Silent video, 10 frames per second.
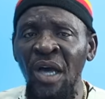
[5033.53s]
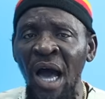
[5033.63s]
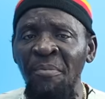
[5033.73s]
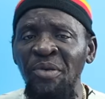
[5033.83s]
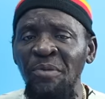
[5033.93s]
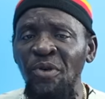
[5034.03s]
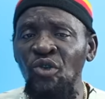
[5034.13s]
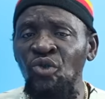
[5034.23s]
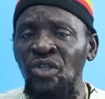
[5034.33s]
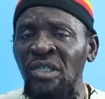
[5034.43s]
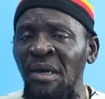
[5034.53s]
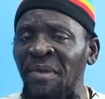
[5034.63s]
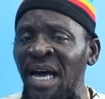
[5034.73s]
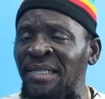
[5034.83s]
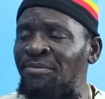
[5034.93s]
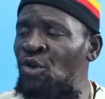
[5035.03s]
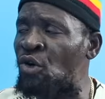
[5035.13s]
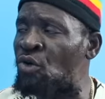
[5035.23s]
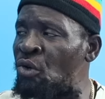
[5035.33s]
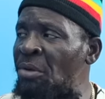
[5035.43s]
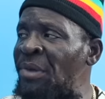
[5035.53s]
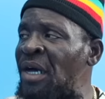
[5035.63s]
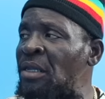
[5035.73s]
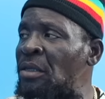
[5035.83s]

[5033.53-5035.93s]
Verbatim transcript: And people used to say me I smoke coke, man.